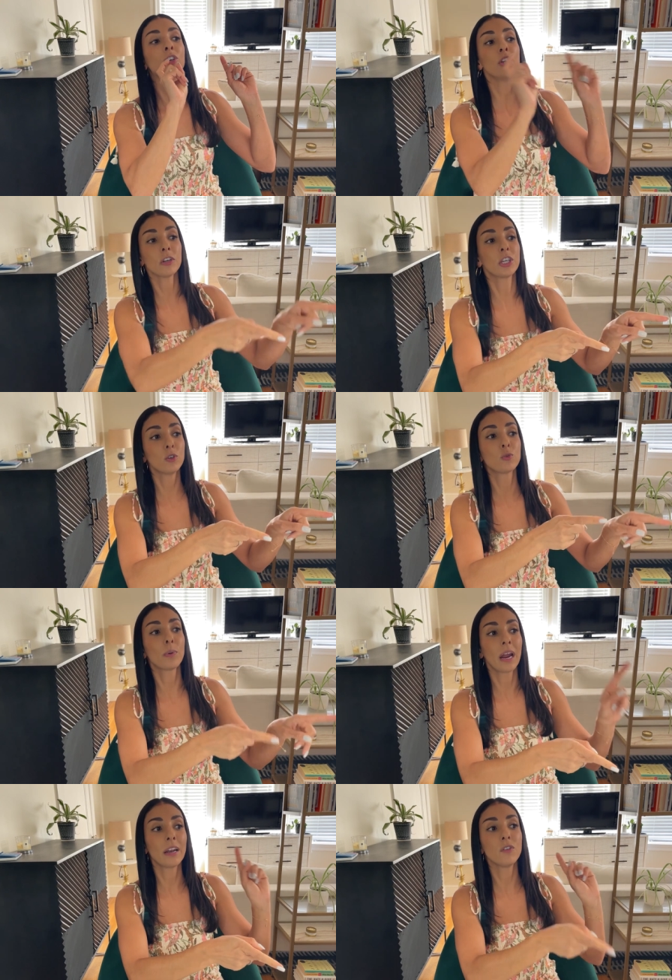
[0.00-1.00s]
you're a huge
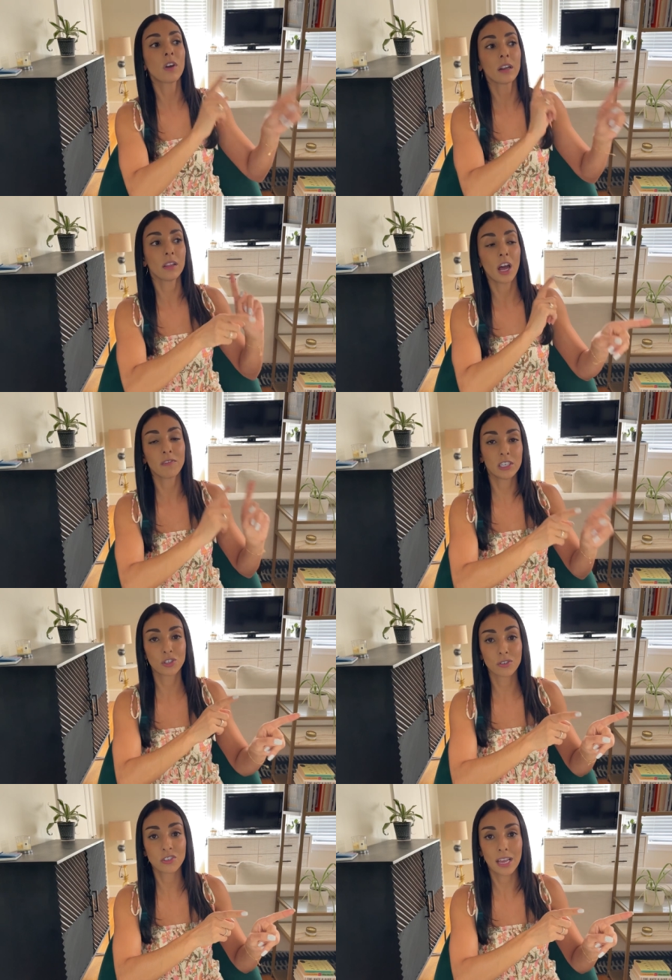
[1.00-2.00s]
brand, you've got a lot of
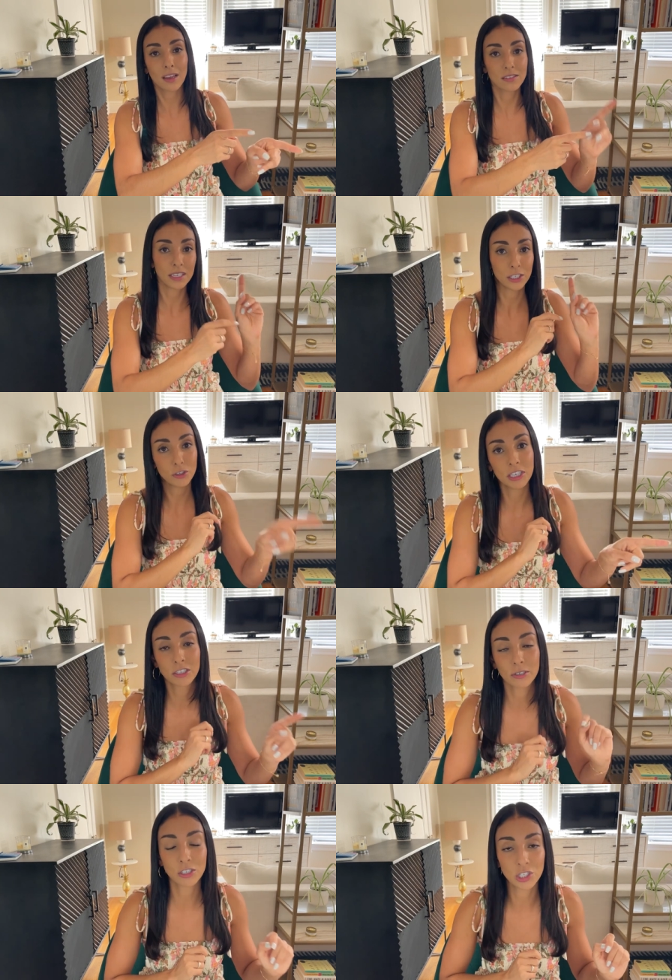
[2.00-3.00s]
additional sales that you need
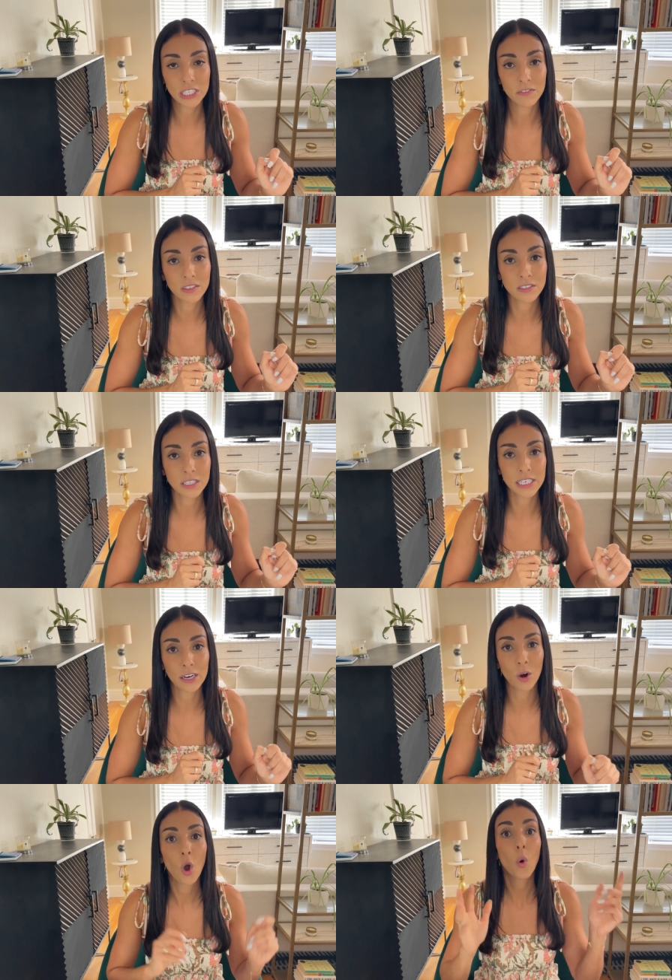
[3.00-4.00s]
to achieve this year.